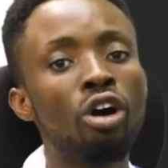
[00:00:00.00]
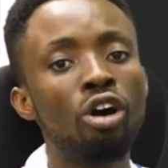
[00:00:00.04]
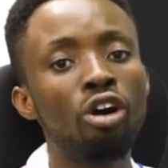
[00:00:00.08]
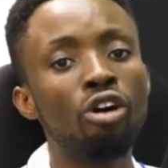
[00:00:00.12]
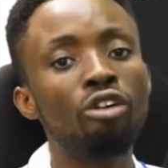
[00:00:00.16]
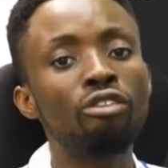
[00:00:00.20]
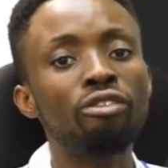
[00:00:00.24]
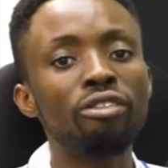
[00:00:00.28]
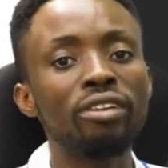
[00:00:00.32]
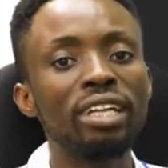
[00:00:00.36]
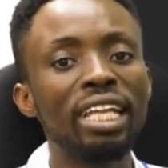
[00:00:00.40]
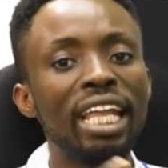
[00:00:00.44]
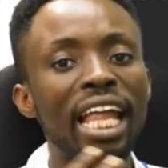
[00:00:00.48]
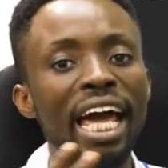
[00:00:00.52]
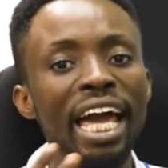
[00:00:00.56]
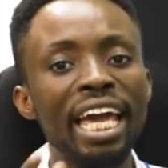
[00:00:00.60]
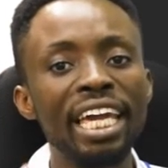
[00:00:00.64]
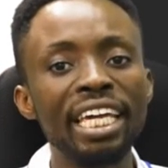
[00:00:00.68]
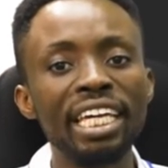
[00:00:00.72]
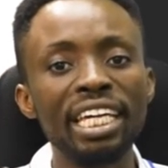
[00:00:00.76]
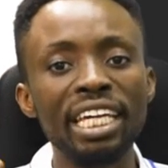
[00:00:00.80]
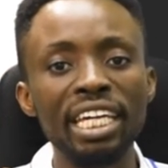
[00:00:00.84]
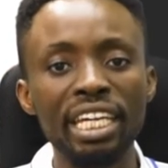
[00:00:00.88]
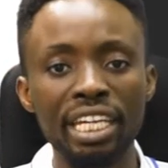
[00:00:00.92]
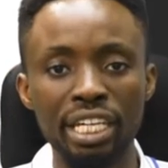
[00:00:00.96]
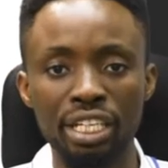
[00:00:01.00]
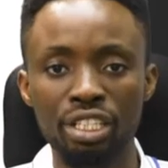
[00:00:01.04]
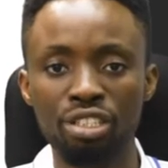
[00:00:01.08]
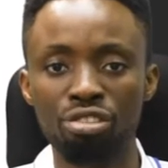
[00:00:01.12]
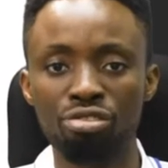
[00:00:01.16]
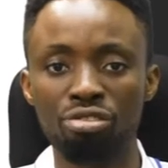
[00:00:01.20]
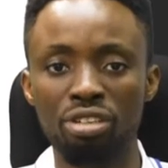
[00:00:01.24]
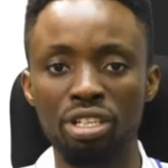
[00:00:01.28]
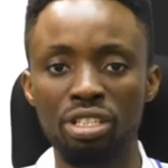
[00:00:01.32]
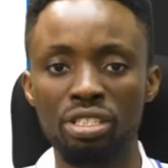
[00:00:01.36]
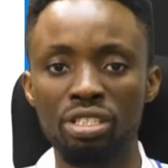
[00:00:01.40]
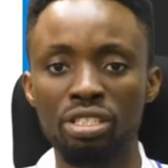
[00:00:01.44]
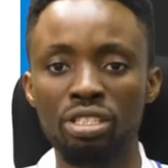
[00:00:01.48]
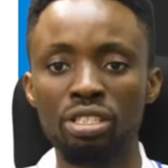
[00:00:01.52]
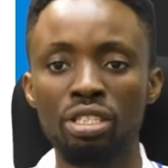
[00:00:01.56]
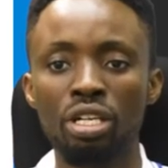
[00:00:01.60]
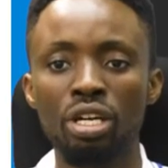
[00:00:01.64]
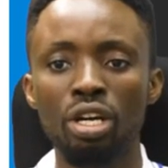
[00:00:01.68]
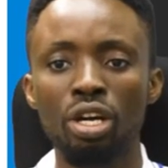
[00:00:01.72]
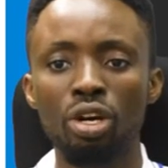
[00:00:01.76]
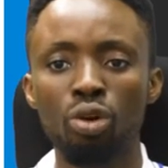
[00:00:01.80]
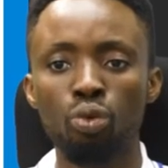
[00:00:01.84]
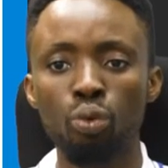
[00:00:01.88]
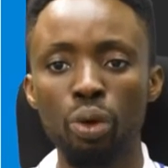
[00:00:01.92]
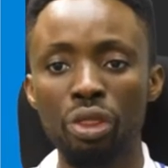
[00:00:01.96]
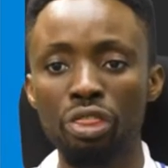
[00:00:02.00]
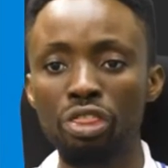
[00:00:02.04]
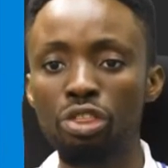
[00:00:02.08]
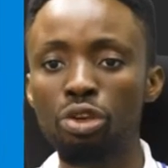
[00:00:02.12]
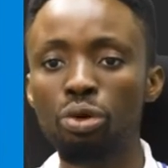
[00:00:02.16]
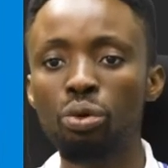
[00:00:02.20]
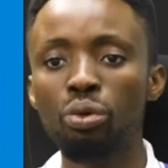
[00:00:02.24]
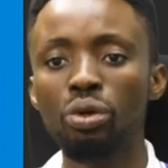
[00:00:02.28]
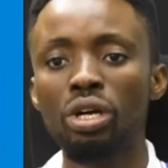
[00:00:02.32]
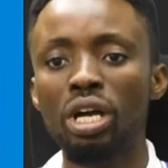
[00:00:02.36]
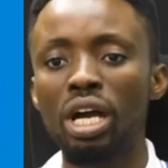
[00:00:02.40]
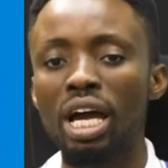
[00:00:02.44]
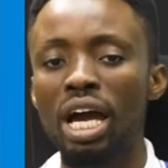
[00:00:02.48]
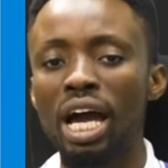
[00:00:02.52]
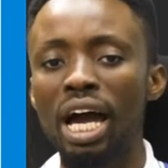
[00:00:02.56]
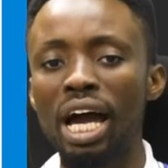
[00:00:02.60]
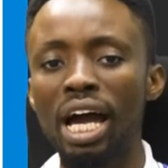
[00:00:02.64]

of like interest with you.